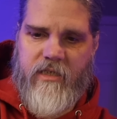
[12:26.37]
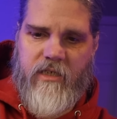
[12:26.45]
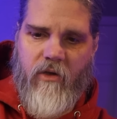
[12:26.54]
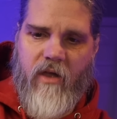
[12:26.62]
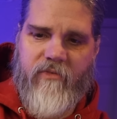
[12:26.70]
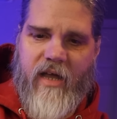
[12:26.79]

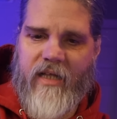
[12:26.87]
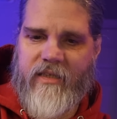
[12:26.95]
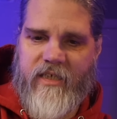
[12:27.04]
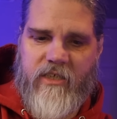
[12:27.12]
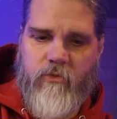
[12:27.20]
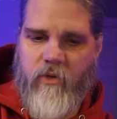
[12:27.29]
So I've
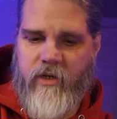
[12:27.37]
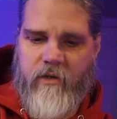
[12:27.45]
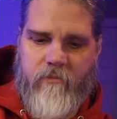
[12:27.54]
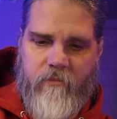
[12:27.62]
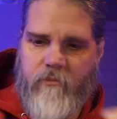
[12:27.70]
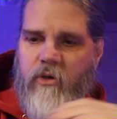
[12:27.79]
got this
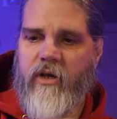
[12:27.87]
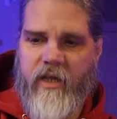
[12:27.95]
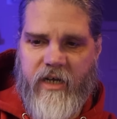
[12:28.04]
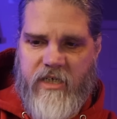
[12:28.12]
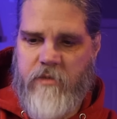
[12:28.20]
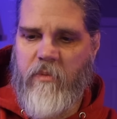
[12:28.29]
one put
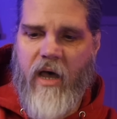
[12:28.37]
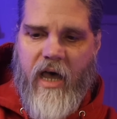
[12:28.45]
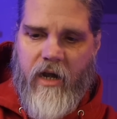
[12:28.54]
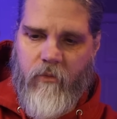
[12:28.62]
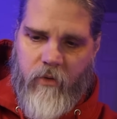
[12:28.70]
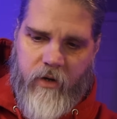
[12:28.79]
in a
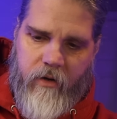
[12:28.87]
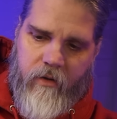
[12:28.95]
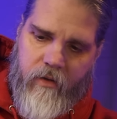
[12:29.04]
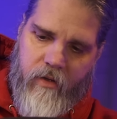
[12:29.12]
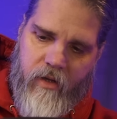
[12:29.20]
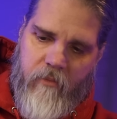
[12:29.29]
spot where
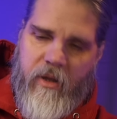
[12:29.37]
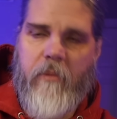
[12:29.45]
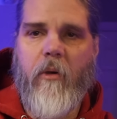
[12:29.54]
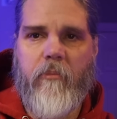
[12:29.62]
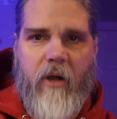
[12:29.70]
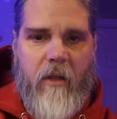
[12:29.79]

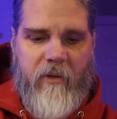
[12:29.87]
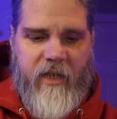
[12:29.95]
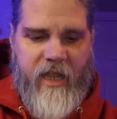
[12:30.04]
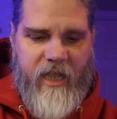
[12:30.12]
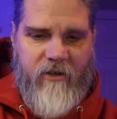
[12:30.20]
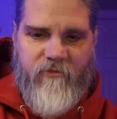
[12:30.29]
people probably
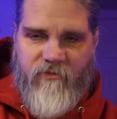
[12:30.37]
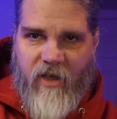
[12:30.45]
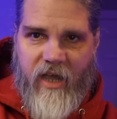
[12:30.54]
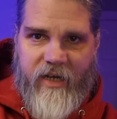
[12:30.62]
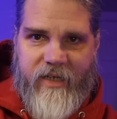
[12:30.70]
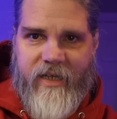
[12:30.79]
can't
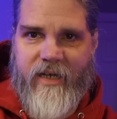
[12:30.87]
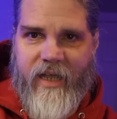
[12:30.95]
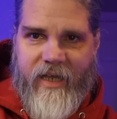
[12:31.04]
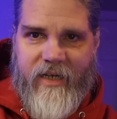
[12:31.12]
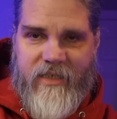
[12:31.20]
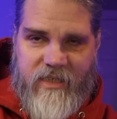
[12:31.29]
find it,
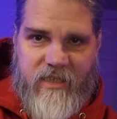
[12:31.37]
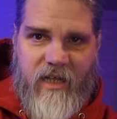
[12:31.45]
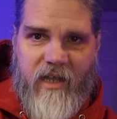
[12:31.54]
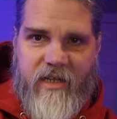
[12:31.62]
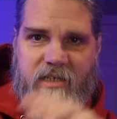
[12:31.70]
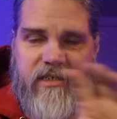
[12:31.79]
and it's
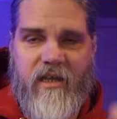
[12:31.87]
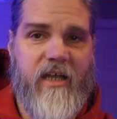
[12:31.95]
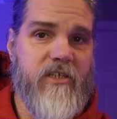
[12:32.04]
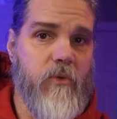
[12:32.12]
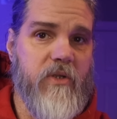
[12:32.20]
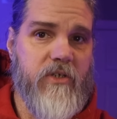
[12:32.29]
stuck
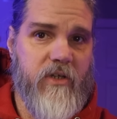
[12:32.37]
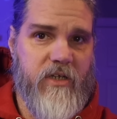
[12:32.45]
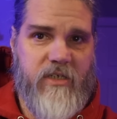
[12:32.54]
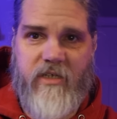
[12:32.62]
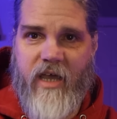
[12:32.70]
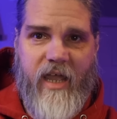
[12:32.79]
inside, so it's going
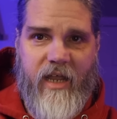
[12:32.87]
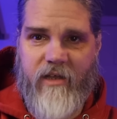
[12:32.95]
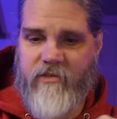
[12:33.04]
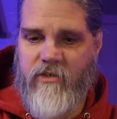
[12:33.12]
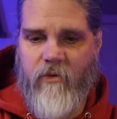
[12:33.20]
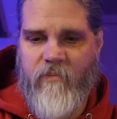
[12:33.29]
to
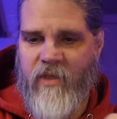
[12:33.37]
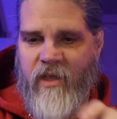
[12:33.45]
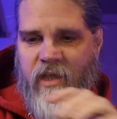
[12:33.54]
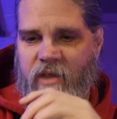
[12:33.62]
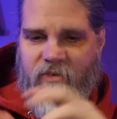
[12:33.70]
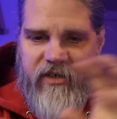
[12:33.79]
stay. So
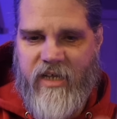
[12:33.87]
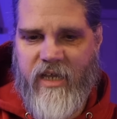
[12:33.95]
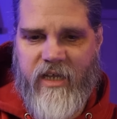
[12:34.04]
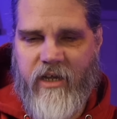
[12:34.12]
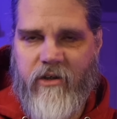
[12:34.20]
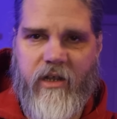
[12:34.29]
if I
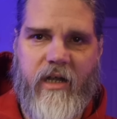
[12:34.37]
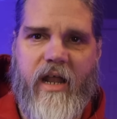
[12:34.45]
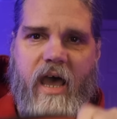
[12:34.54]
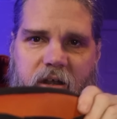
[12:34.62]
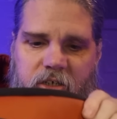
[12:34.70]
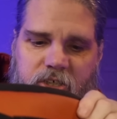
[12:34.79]
take gear in and
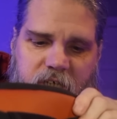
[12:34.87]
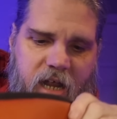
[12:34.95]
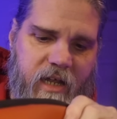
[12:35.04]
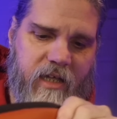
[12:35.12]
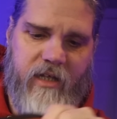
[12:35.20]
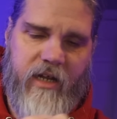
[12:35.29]
out or
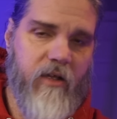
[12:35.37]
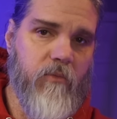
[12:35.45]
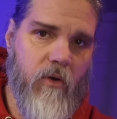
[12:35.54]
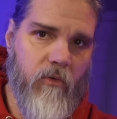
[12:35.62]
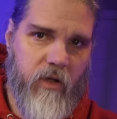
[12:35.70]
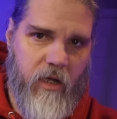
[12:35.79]
shake it, it
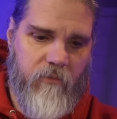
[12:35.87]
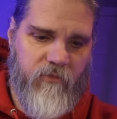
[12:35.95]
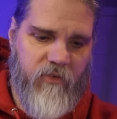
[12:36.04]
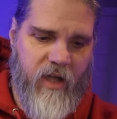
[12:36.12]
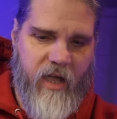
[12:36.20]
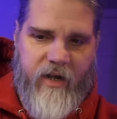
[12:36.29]
won't come
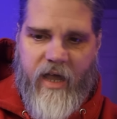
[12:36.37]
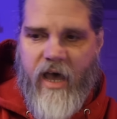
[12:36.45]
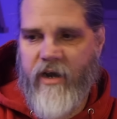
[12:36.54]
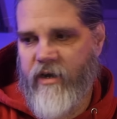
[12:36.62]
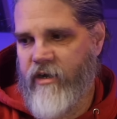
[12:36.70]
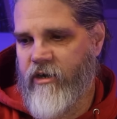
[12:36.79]
flying
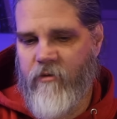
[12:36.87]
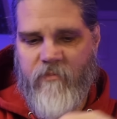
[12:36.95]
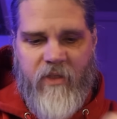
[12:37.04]
out of here.